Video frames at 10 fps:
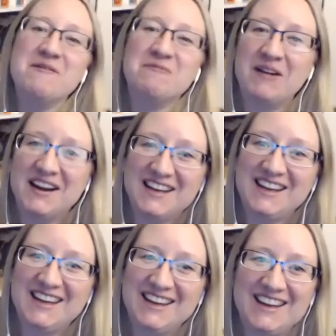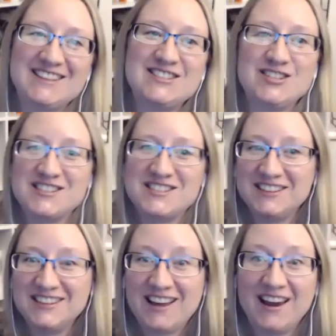but it's just a
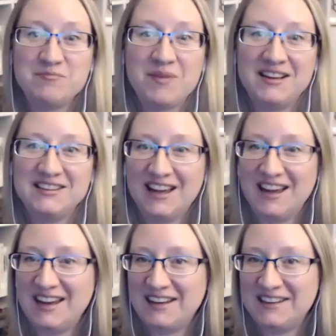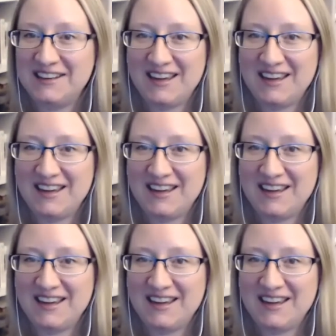line by line,